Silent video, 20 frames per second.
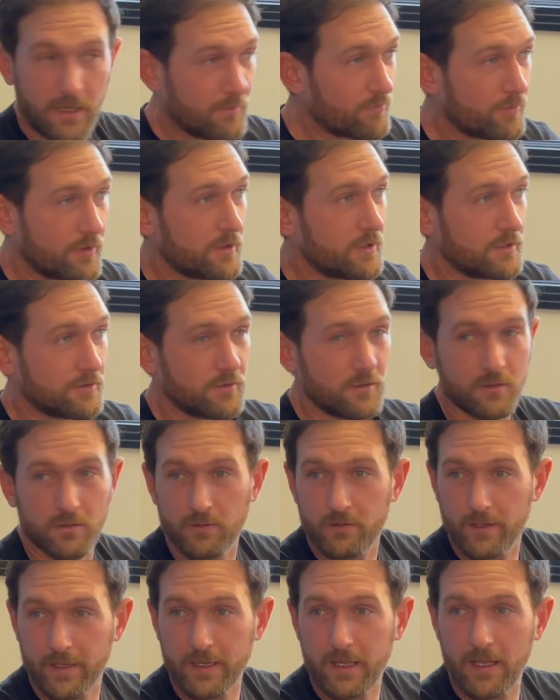I really
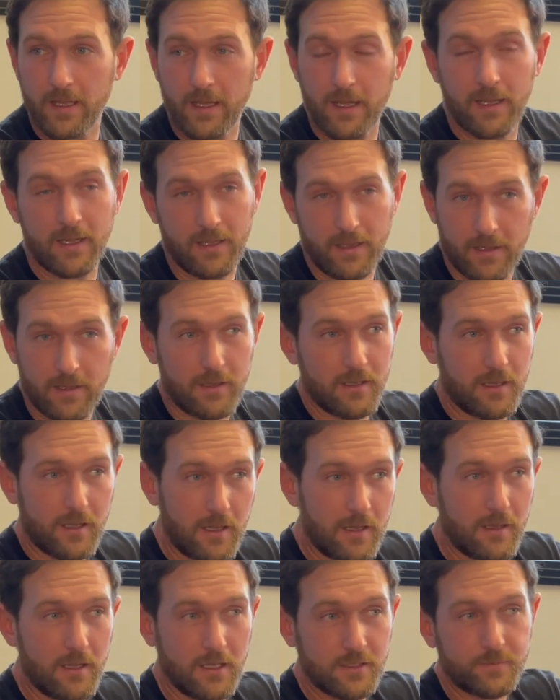do. Like
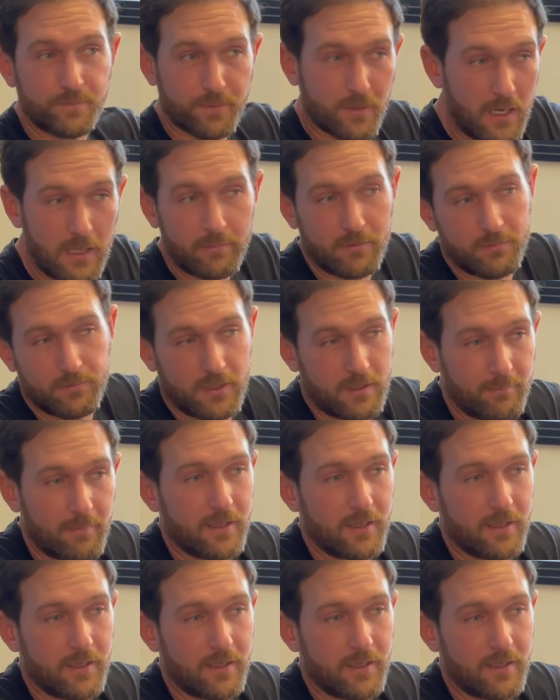it's probably